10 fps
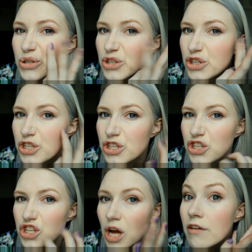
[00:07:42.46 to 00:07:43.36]

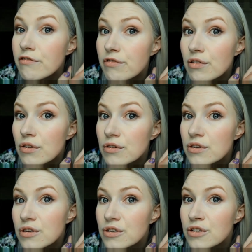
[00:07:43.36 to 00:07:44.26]
stuff.
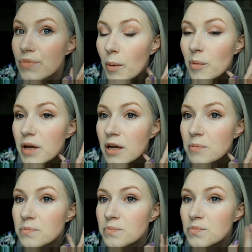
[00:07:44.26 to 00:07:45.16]
That would be
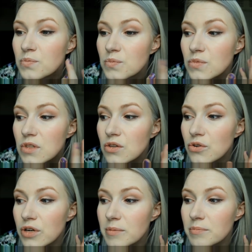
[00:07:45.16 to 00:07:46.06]

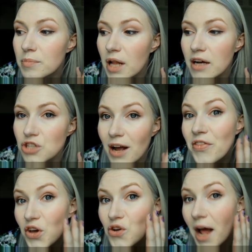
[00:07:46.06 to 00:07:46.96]
cream blush
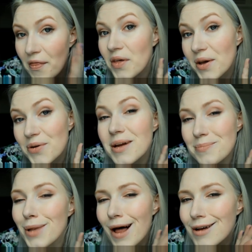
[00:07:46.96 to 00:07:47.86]
and the
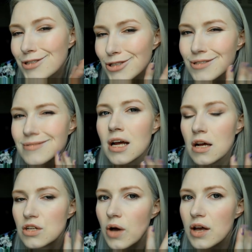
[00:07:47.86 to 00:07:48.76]
cream blush.
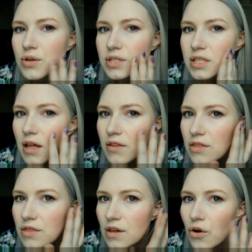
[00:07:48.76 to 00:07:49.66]
So I used the
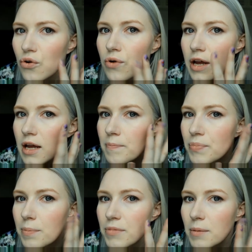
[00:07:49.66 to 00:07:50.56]
cream,
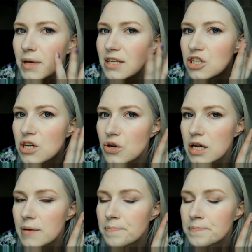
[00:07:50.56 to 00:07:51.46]
the peachy
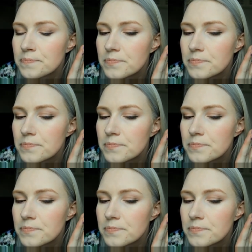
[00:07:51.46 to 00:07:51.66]
cream